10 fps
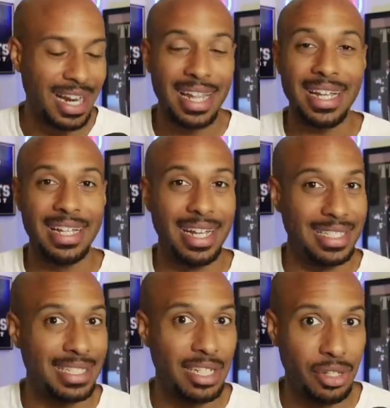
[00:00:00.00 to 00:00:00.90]
guy like
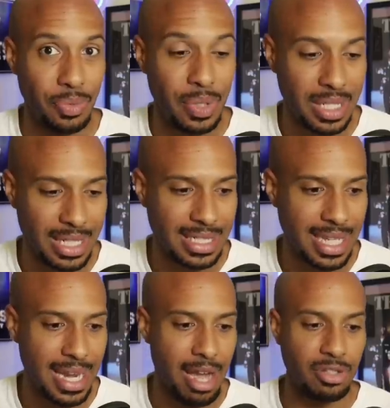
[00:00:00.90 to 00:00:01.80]
Alontae Taylor really
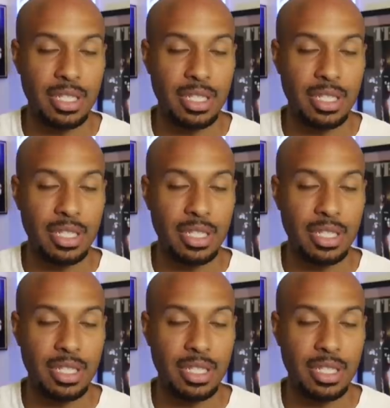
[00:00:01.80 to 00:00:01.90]
stand out.